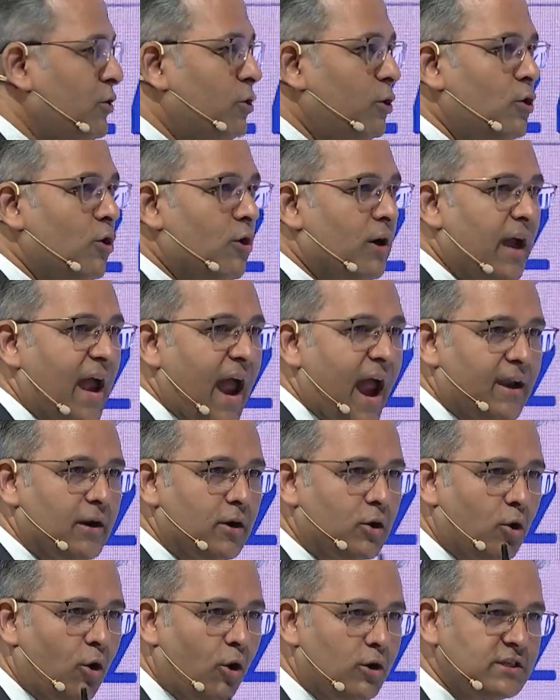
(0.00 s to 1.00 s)
you look at a
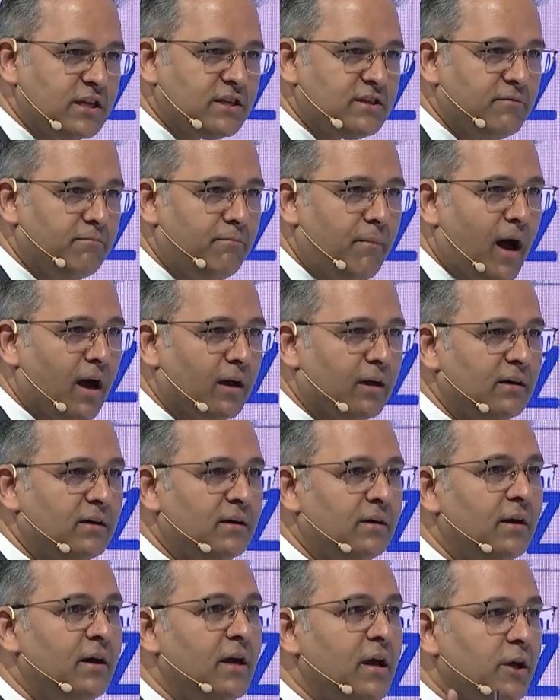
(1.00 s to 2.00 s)
causative marker,
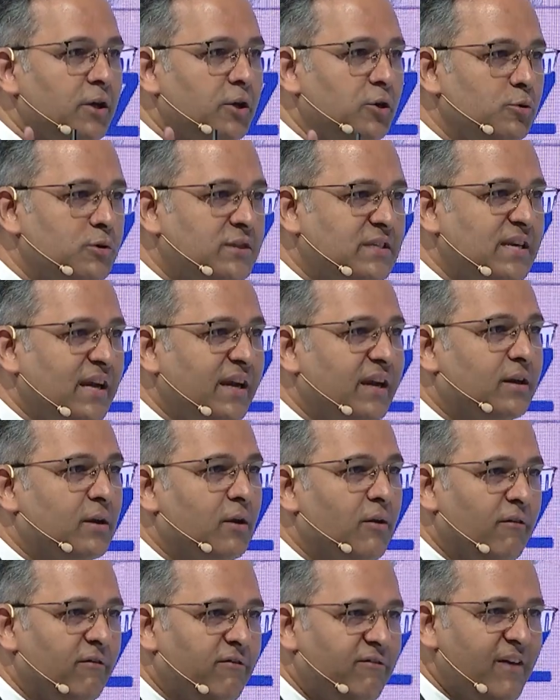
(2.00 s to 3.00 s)
you see it
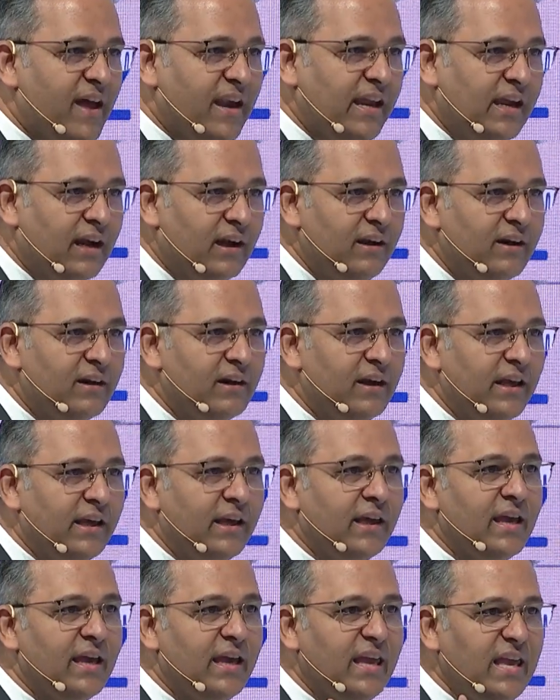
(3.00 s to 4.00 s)
very clearly
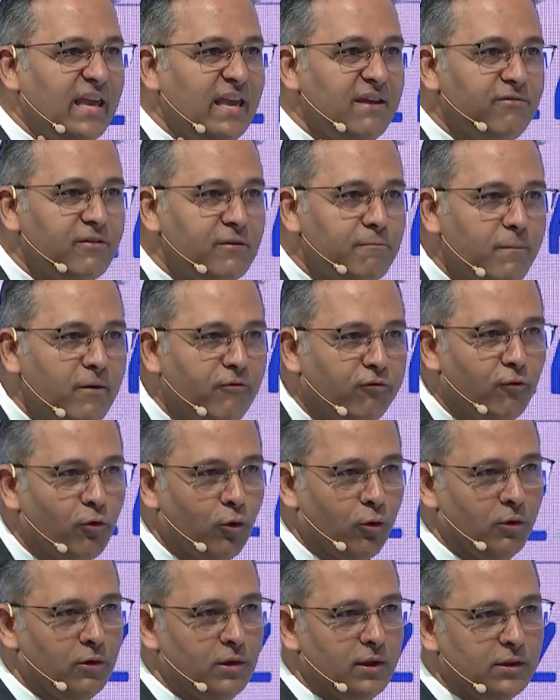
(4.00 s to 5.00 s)
even
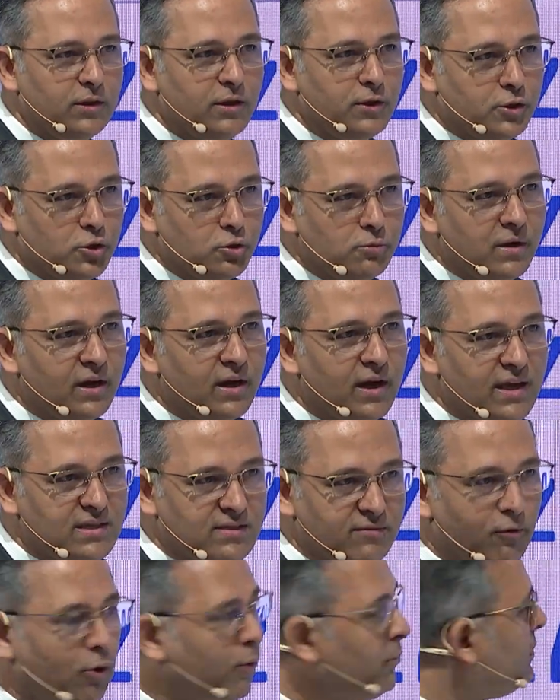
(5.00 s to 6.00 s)
before the tumor has
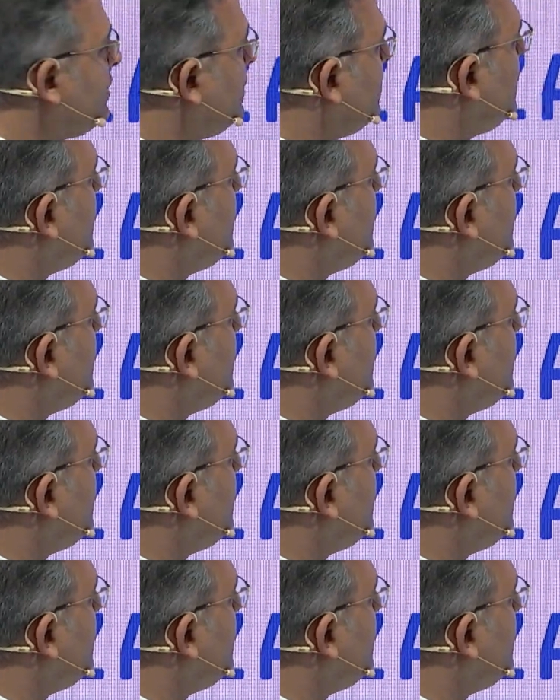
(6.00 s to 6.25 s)
formed.